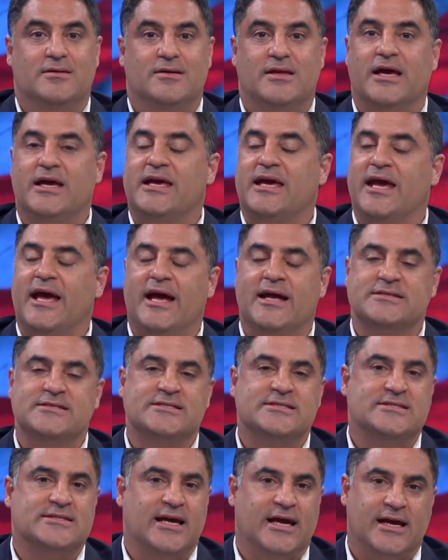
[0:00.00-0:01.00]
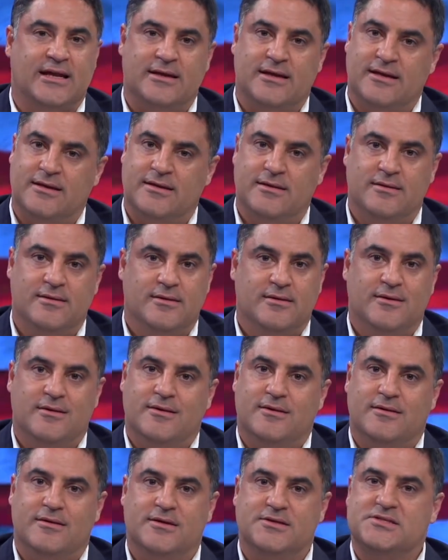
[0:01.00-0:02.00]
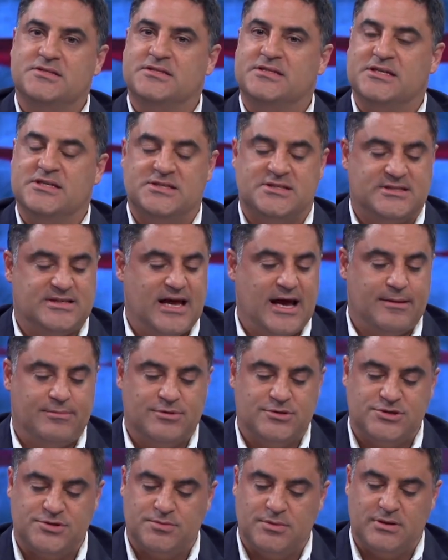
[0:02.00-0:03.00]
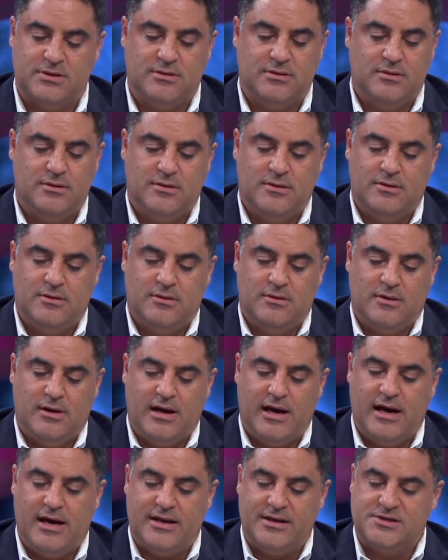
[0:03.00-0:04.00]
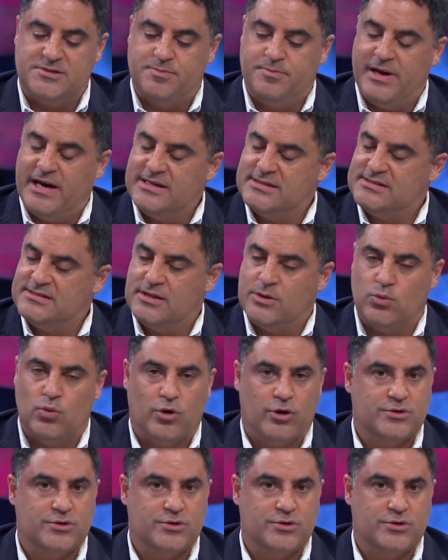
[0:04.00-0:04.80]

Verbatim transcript: They can't stand it. This is the establishment at its best and